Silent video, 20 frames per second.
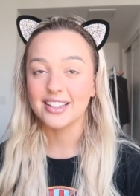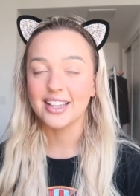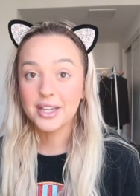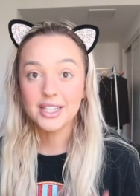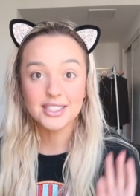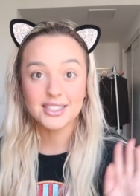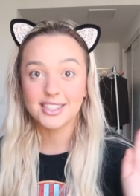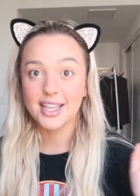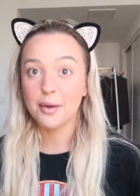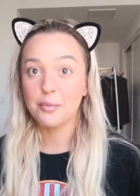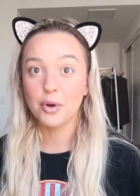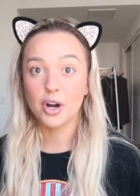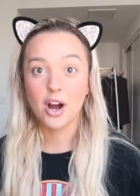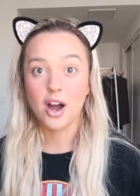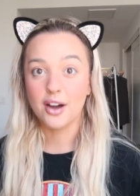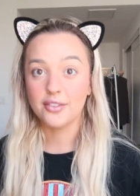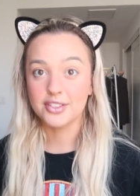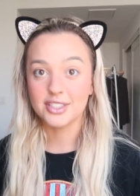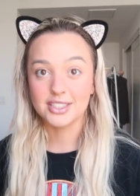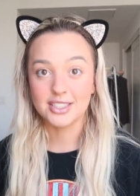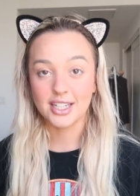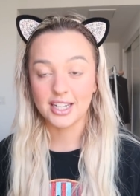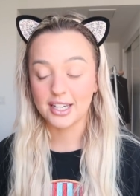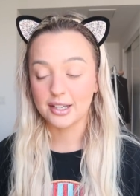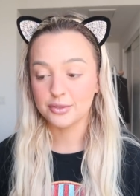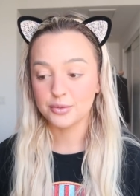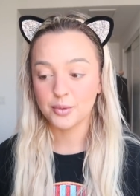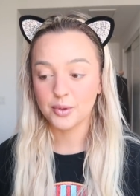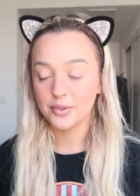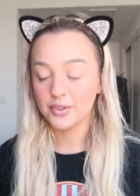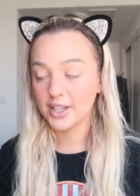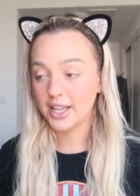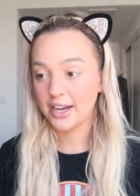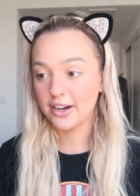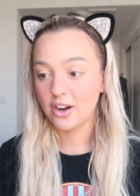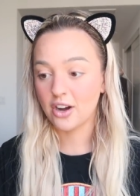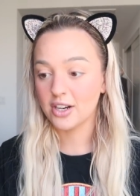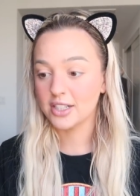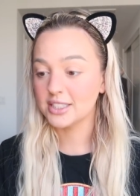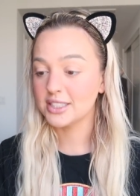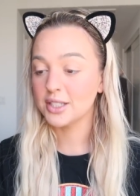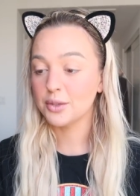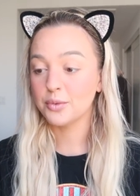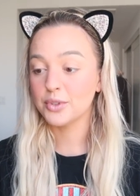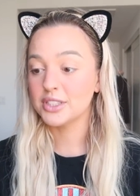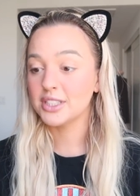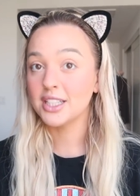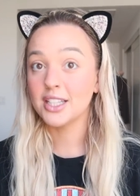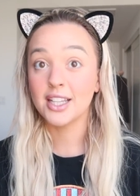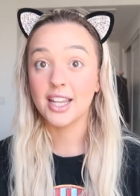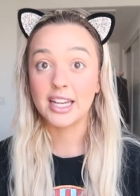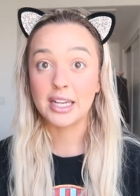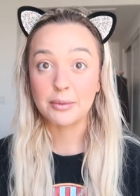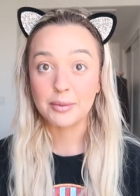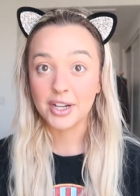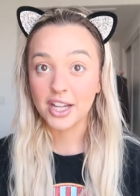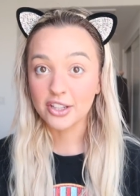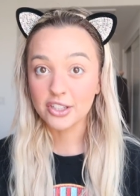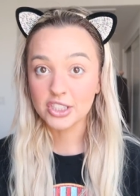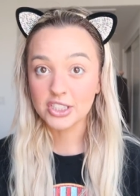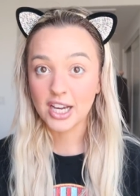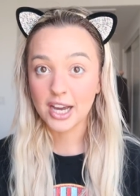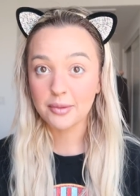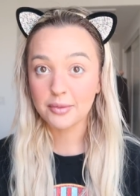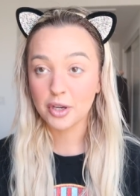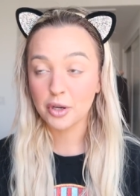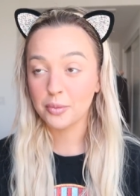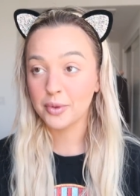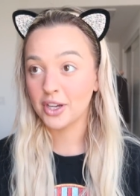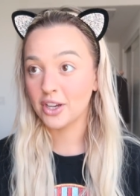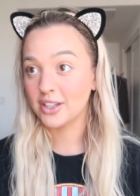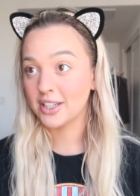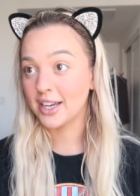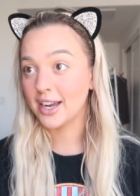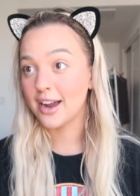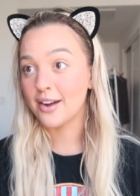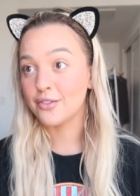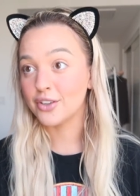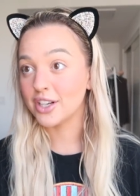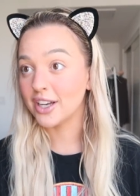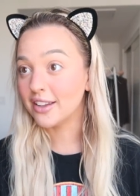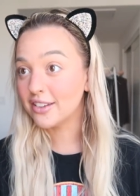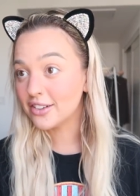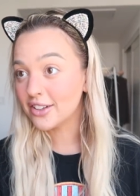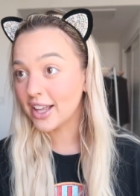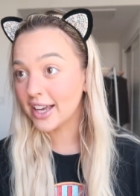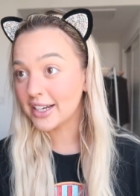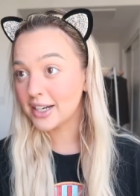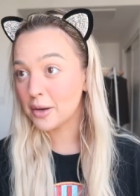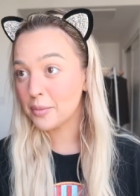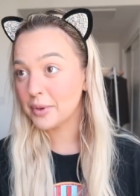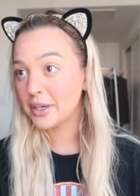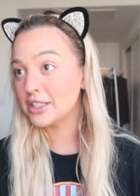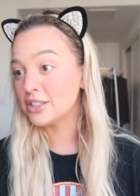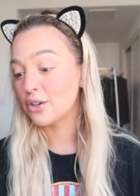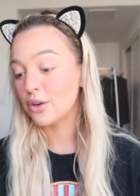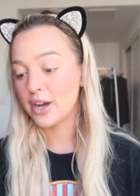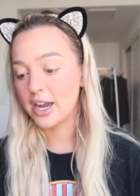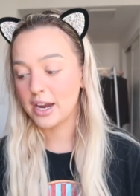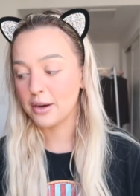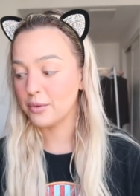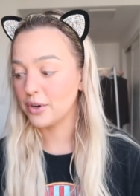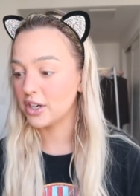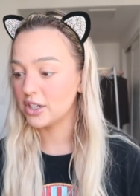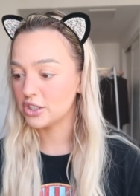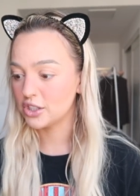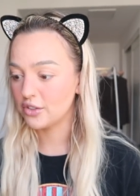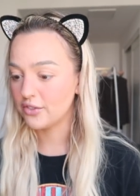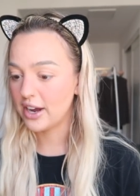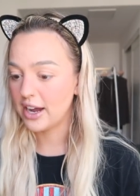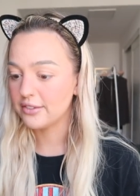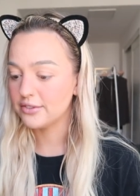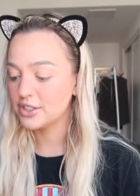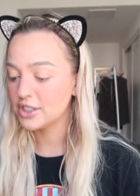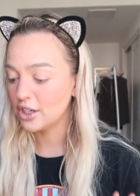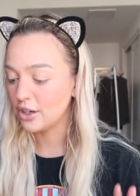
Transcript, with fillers: Me and Seb were off to Snake Hips. We were like, honestly, we'll see Illenium another time. He'll be on like every other lineup. It's okay, we're gonna survive.